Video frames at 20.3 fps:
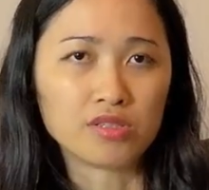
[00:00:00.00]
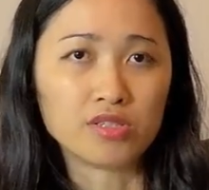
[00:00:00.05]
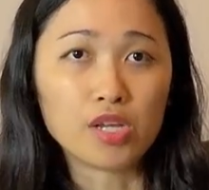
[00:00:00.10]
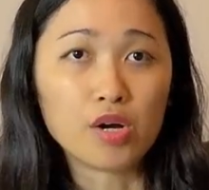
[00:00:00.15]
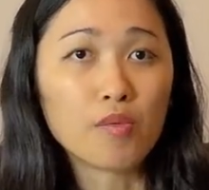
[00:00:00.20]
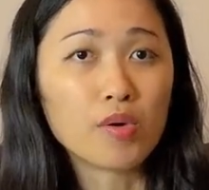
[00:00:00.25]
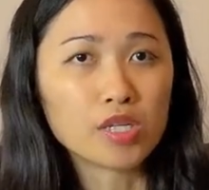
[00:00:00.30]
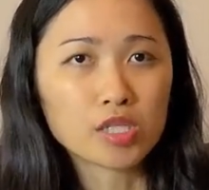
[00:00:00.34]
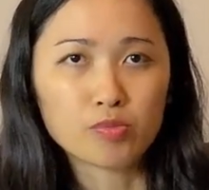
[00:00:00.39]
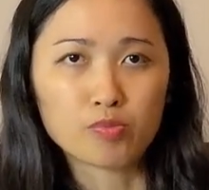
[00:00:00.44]
No
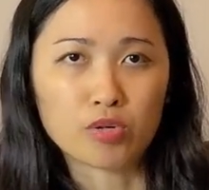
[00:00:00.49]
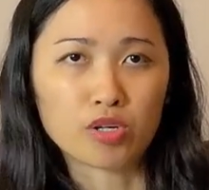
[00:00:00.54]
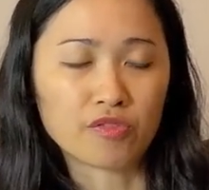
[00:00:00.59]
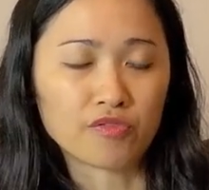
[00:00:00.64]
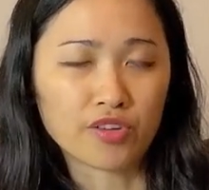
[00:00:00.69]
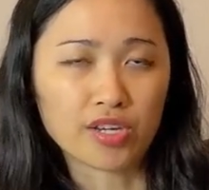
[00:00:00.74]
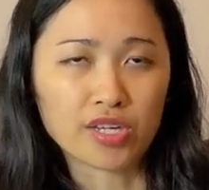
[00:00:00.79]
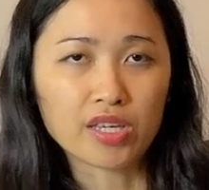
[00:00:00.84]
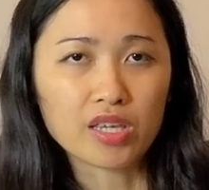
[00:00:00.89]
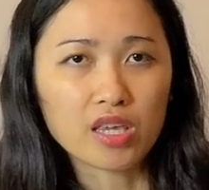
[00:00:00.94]
one's
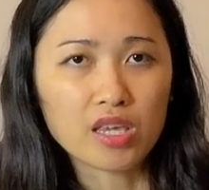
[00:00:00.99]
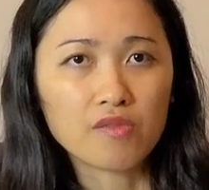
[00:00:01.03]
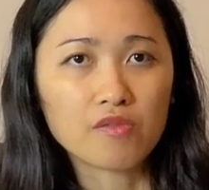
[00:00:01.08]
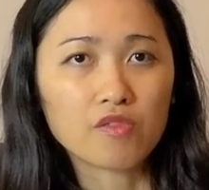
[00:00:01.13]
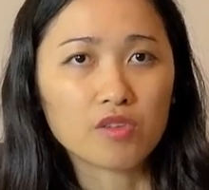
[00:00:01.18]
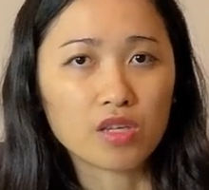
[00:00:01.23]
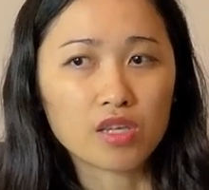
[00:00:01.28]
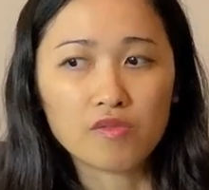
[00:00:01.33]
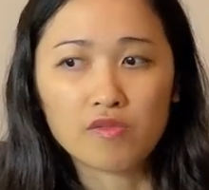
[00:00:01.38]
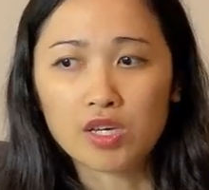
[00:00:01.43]
perfect. E
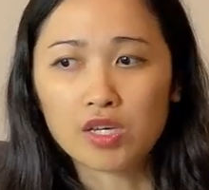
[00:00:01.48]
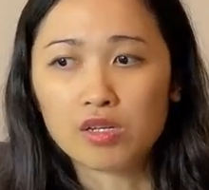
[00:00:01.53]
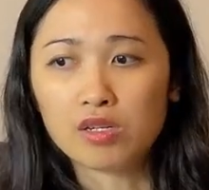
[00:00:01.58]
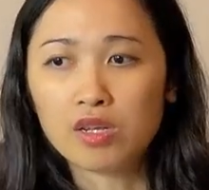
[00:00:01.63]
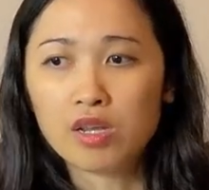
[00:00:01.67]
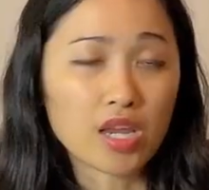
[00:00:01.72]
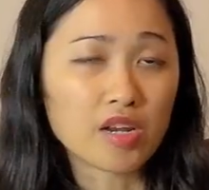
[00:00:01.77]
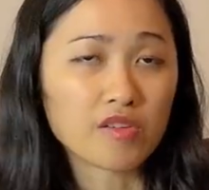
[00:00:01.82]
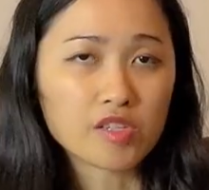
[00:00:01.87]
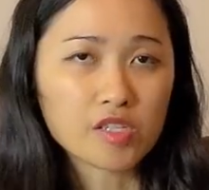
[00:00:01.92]
even
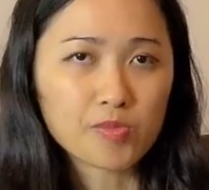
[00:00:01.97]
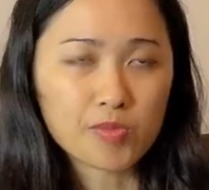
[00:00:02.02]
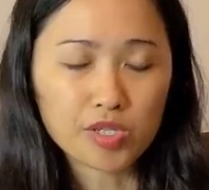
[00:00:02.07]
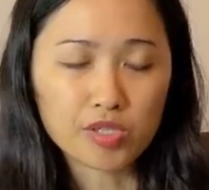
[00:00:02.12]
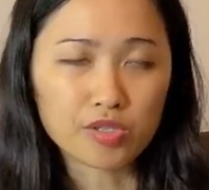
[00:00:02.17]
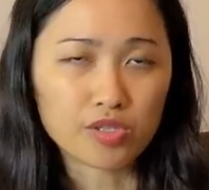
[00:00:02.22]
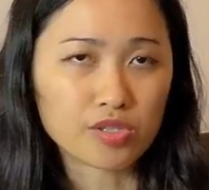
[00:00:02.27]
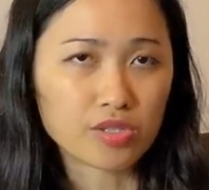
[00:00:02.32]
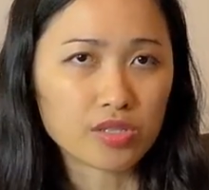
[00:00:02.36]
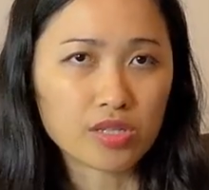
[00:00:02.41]
native
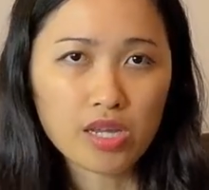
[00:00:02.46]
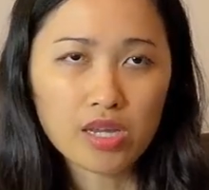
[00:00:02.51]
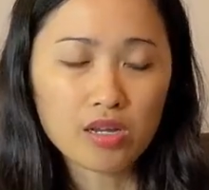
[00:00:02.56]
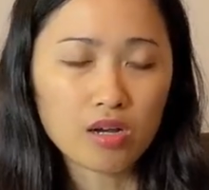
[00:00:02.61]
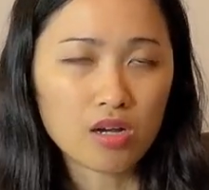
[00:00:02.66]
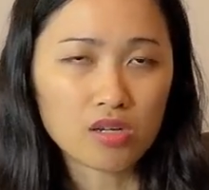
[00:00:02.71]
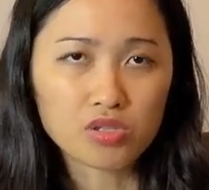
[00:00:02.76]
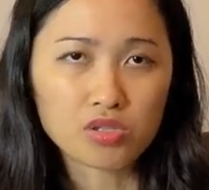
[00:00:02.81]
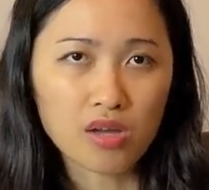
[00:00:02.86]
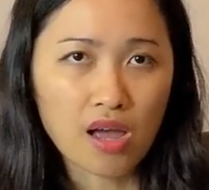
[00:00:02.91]
speakers, they
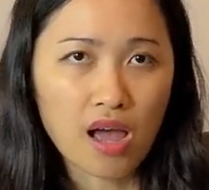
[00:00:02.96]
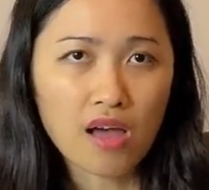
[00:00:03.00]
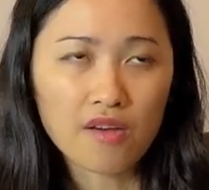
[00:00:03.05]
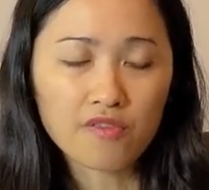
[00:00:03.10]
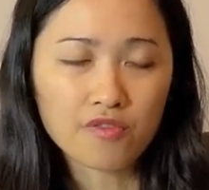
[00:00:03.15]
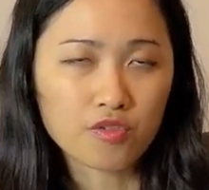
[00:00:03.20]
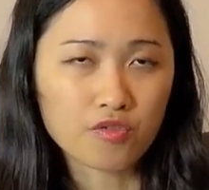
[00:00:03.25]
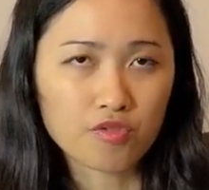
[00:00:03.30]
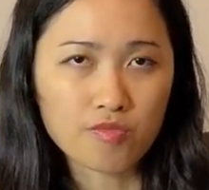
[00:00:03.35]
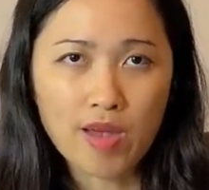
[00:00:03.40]
also
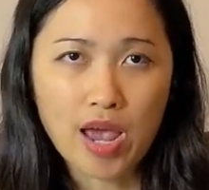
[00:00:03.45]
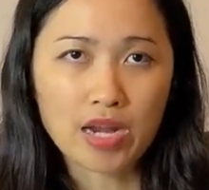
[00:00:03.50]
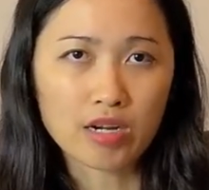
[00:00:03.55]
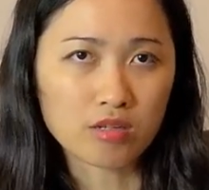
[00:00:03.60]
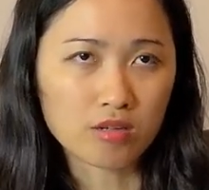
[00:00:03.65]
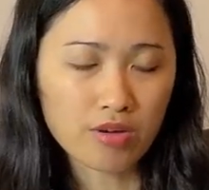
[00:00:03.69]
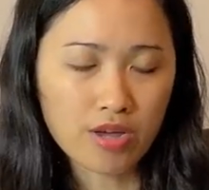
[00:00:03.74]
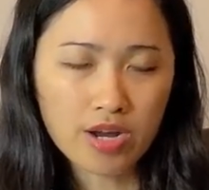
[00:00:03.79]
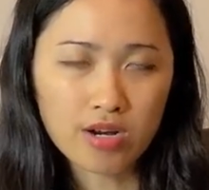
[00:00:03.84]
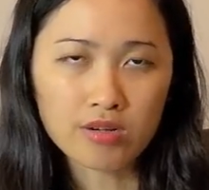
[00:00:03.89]
have
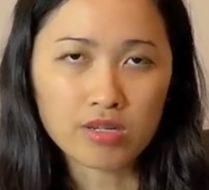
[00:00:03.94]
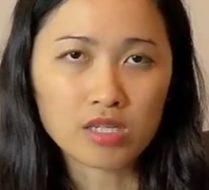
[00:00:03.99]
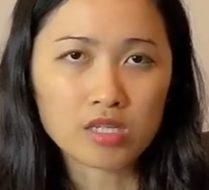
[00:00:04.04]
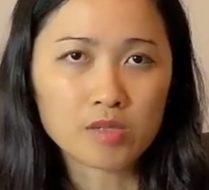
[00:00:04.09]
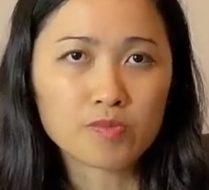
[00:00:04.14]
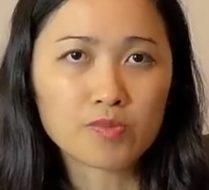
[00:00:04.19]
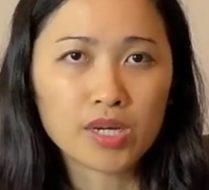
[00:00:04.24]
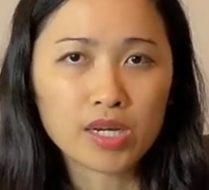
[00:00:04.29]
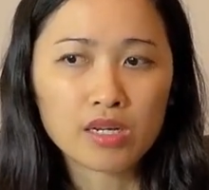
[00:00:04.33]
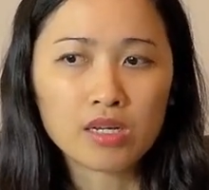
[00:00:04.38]
grammatical errors.
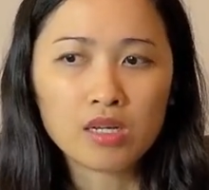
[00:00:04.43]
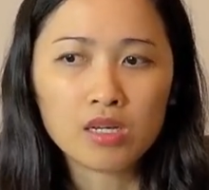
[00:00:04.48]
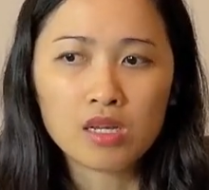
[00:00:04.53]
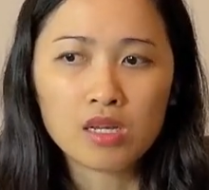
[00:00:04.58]
But